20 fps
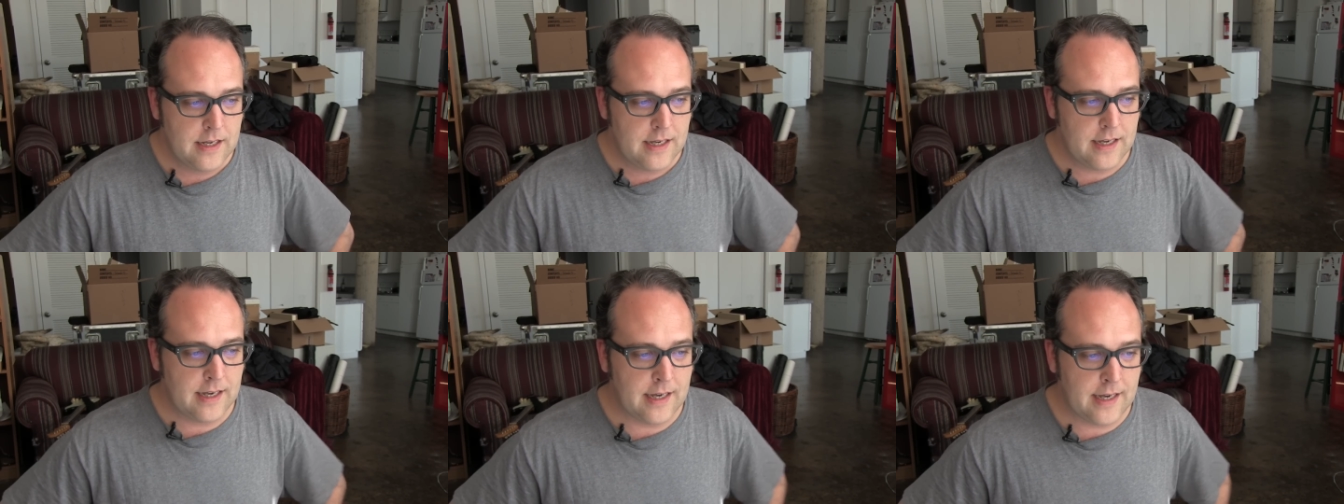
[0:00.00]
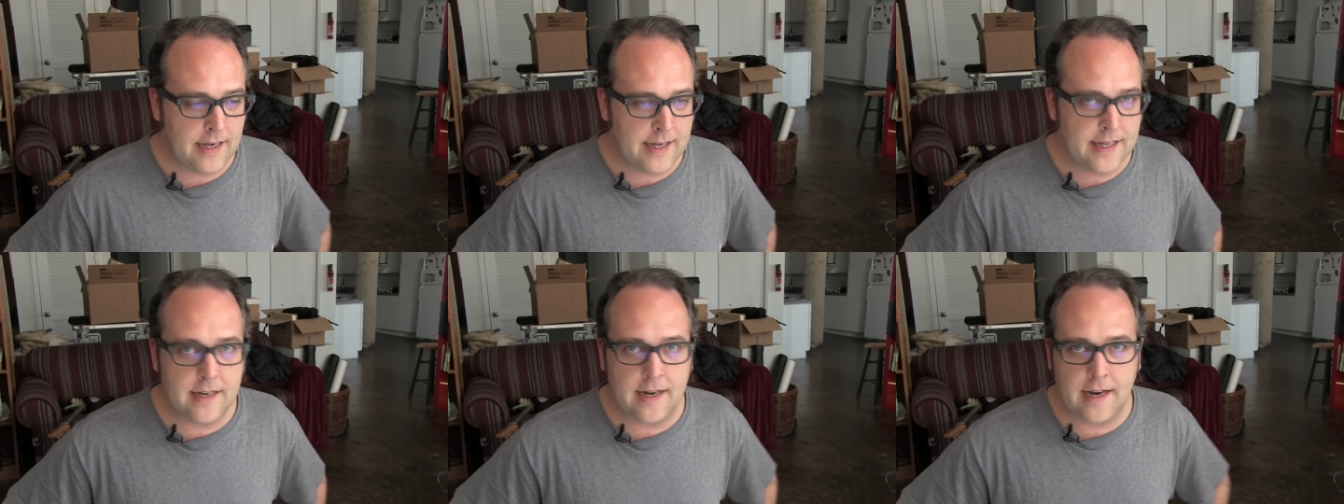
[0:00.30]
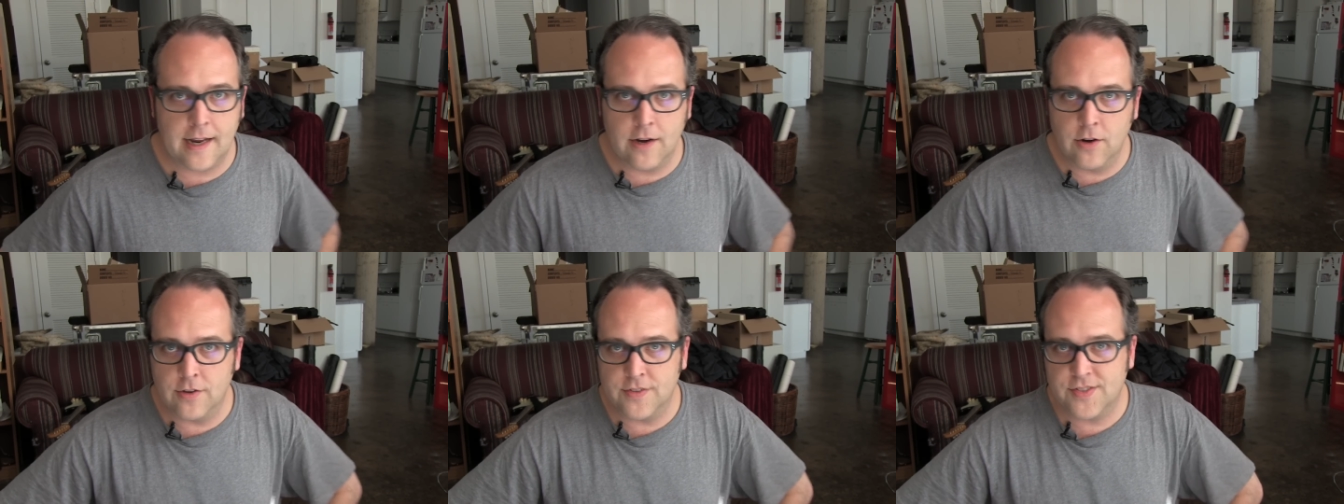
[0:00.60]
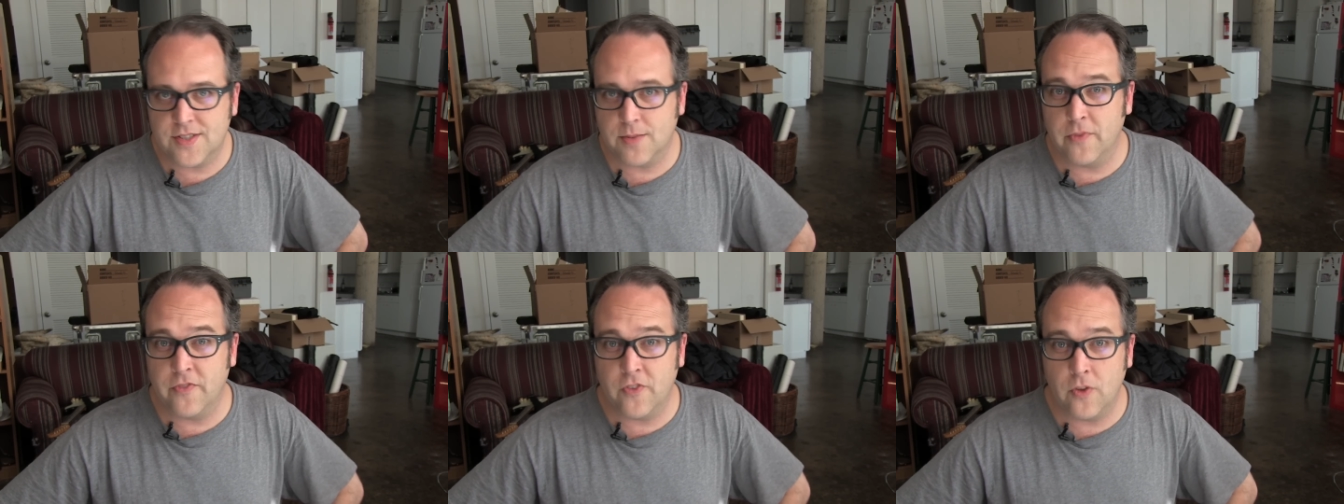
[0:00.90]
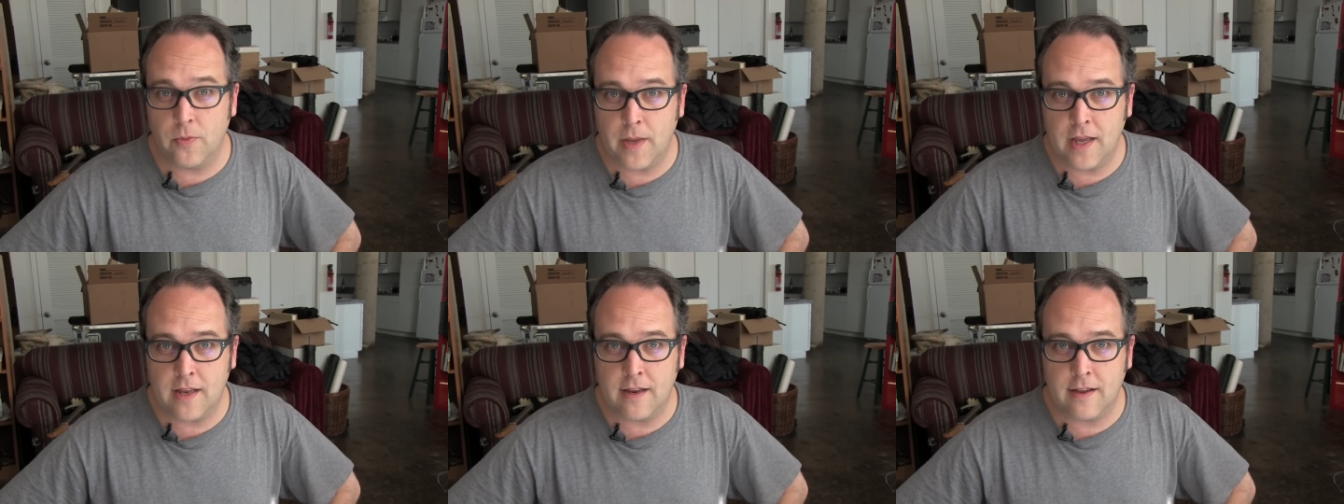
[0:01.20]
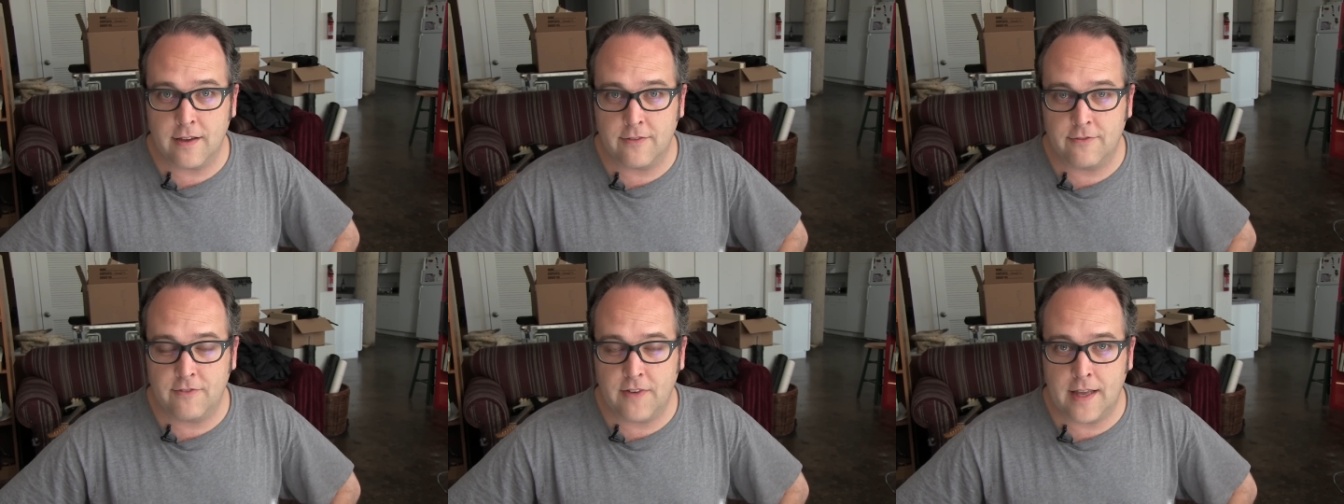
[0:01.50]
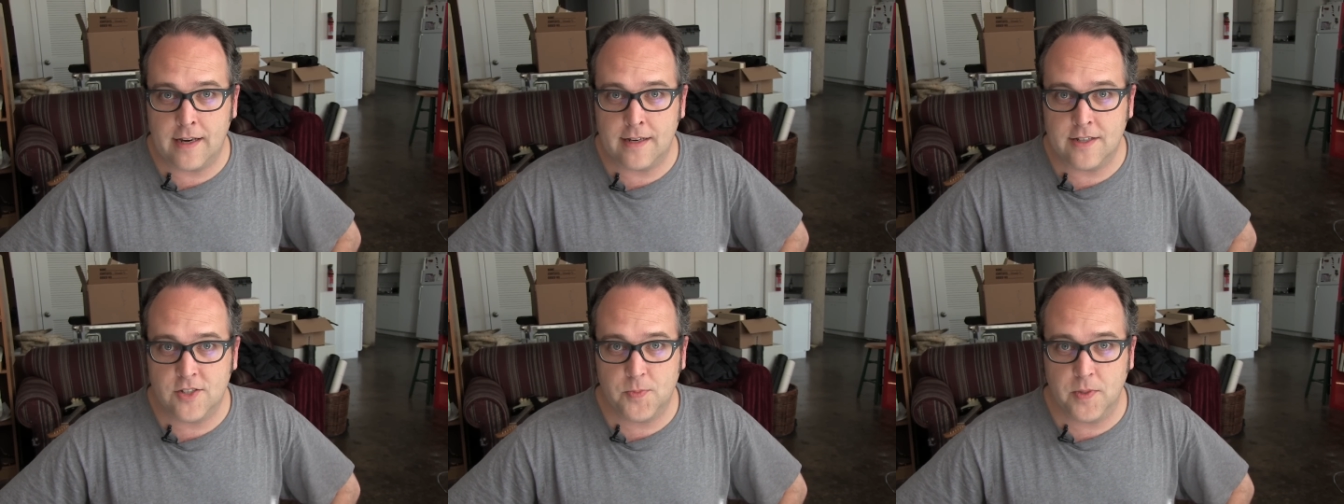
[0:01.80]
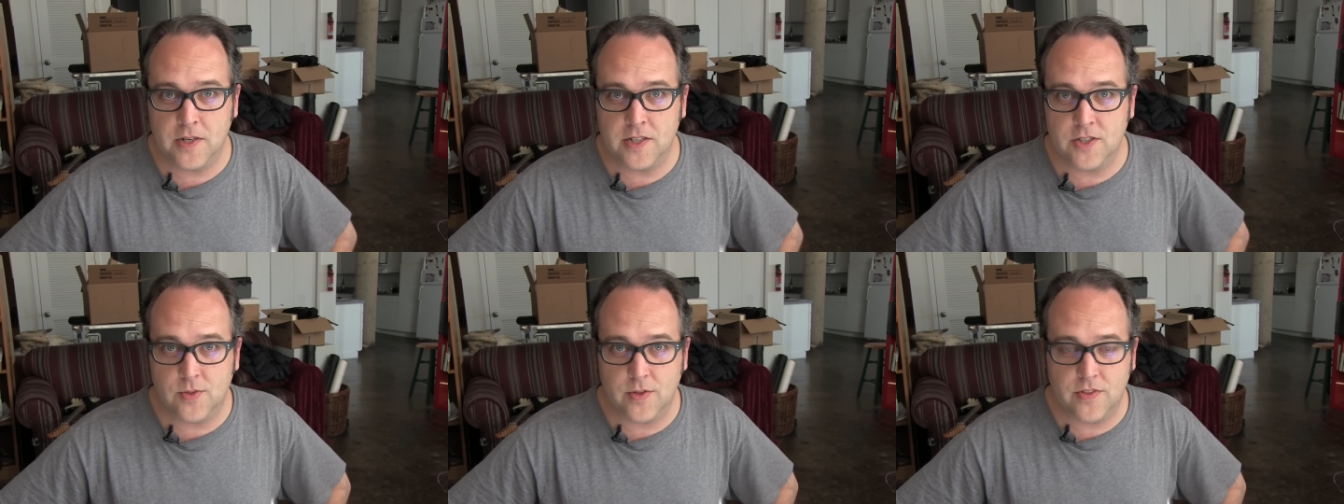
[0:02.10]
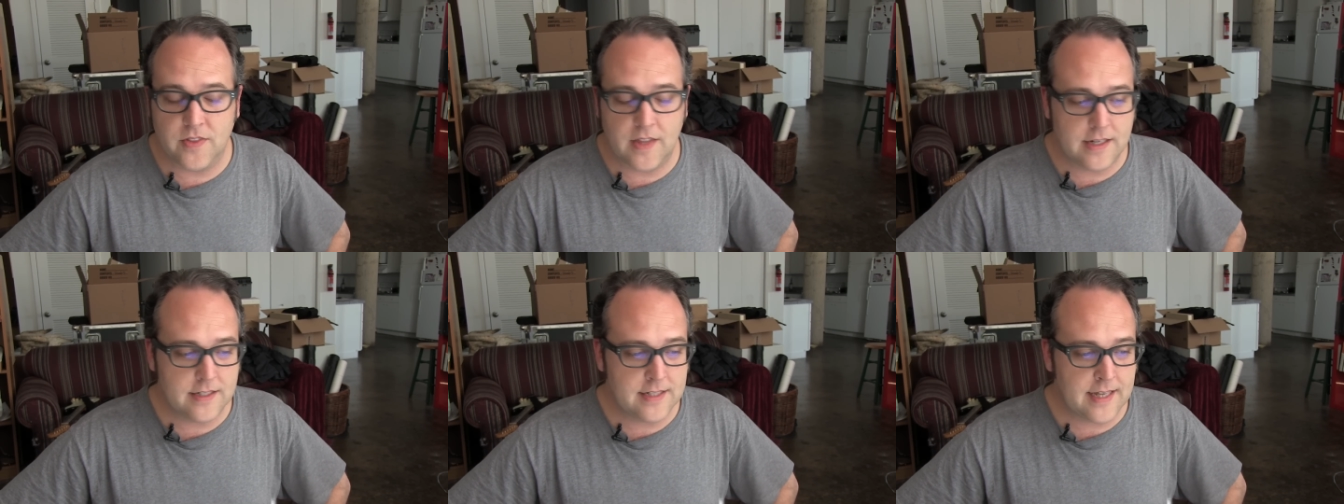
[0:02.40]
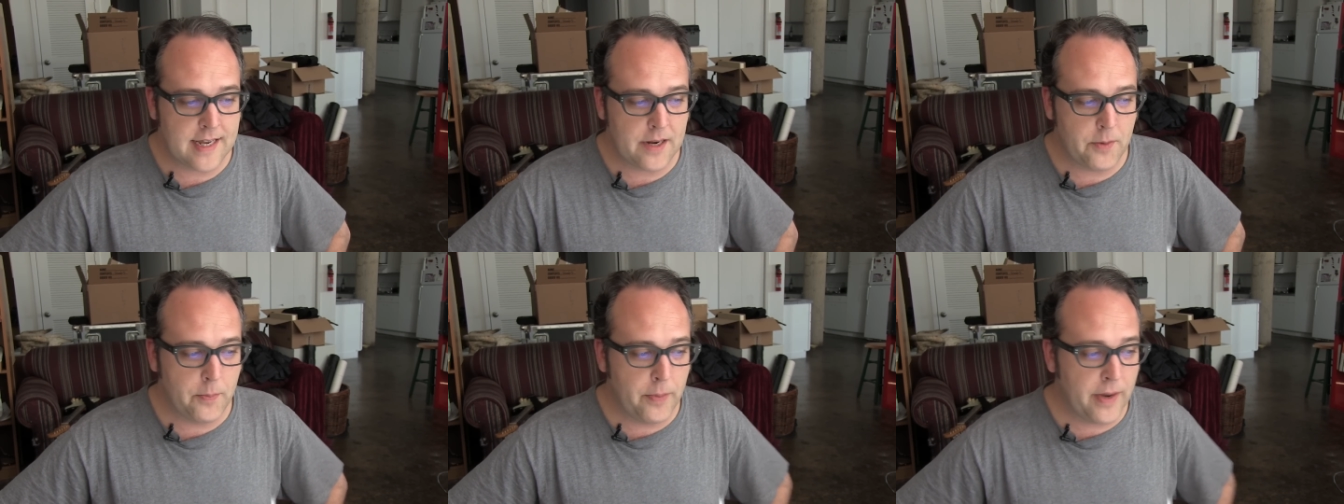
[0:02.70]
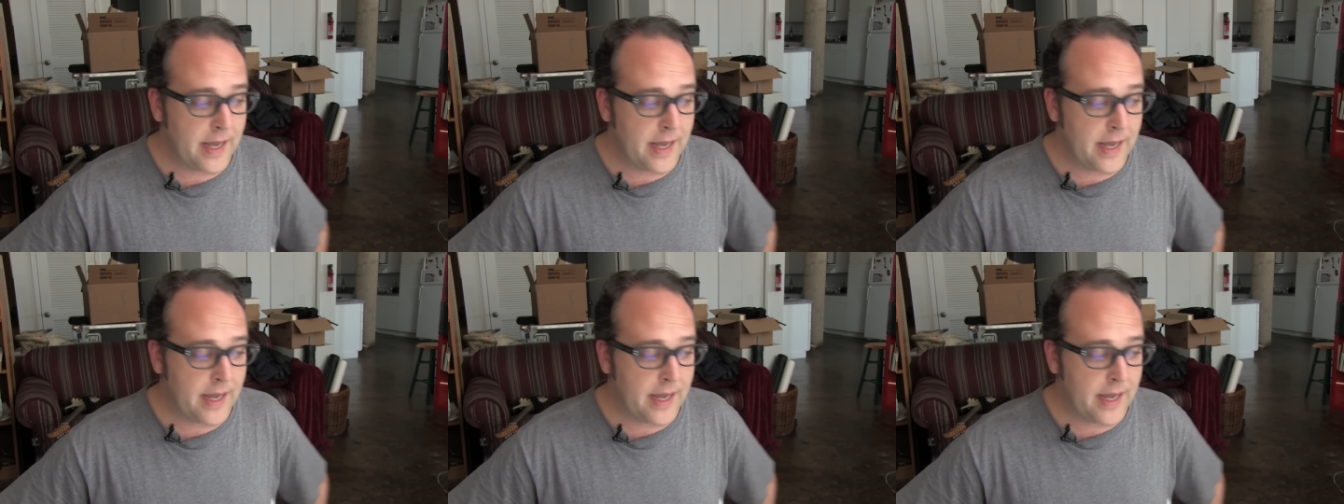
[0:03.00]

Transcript: Uh, and I don't know, some of you may have had experience with Think Tank,